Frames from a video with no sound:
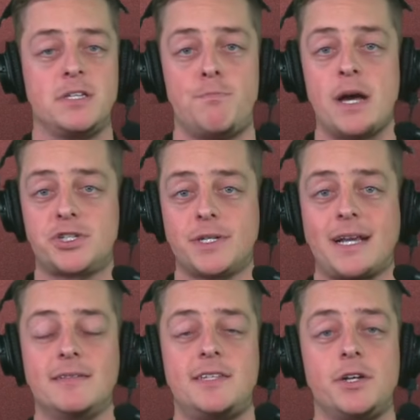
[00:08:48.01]
especially
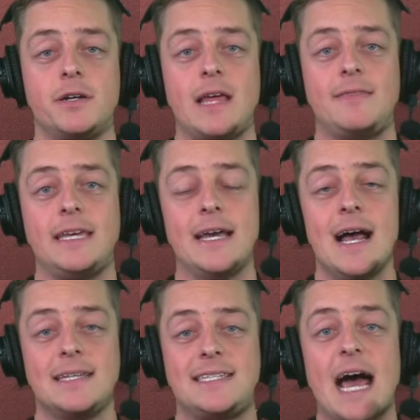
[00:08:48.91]
considering that the
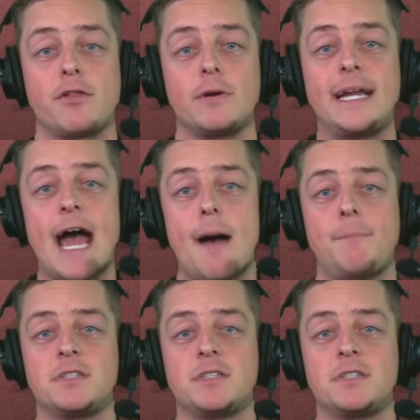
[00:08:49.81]
salary cap